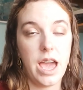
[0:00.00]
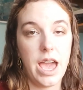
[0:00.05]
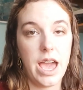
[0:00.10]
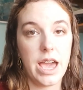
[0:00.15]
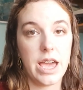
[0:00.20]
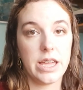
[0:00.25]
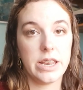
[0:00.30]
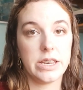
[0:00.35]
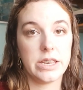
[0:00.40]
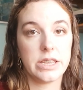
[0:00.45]

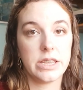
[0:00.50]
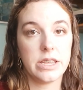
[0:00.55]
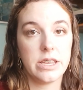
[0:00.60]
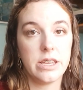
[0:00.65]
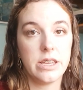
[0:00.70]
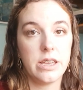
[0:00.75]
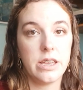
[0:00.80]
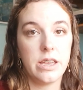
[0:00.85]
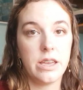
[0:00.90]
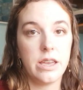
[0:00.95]
And
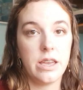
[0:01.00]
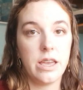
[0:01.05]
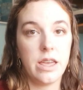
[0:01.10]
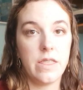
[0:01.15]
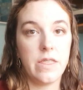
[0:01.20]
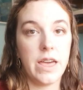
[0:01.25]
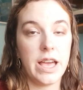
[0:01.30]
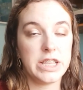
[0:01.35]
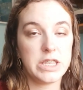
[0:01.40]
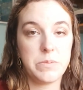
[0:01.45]

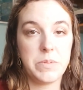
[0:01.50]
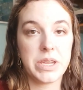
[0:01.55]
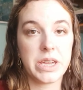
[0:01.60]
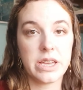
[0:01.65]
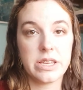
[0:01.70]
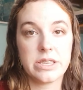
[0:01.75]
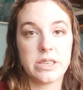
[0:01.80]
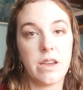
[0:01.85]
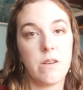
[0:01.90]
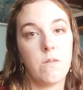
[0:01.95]
that's
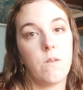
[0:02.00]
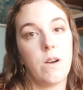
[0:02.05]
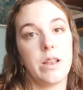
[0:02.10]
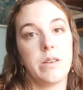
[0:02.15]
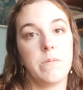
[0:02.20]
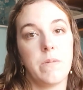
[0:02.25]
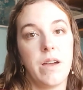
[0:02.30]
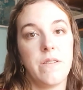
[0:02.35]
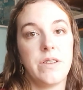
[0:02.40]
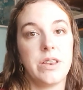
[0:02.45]
because I
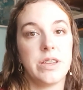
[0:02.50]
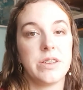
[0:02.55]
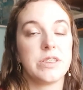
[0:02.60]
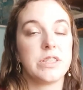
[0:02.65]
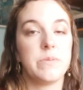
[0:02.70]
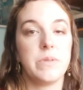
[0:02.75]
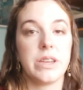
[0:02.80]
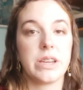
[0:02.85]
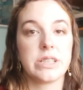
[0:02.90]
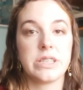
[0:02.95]
want my videos
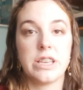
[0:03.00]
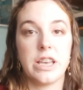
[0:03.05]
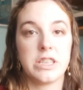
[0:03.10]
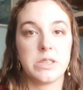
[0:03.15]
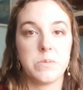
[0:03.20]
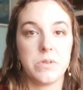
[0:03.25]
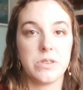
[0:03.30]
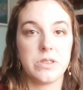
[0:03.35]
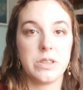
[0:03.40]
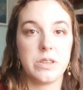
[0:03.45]
to be
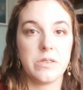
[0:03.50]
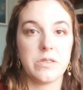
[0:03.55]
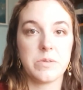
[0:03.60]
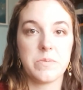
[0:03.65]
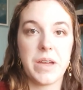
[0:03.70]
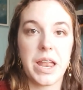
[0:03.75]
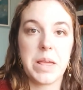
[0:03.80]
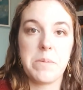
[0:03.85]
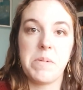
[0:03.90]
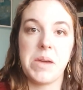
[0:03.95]
accessible to as
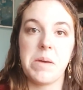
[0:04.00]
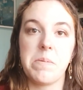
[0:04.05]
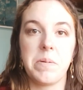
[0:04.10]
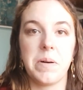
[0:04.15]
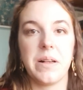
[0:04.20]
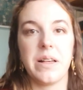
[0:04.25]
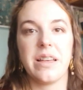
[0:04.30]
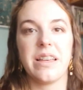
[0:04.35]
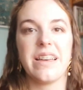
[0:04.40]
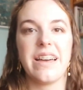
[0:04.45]
many
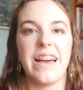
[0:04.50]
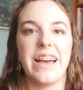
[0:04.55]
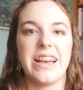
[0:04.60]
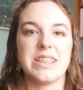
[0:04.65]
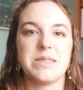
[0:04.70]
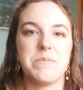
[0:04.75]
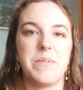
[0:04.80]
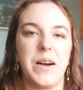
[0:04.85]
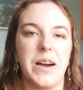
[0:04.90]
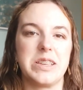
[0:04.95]
people
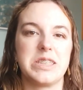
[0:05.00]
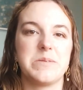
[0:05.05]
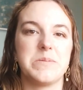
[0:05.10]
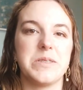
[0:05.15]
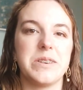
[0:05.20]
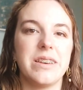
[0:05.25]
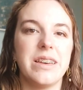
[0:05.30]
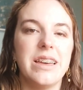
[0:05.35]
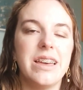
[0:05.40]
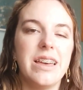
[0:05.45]
as possible.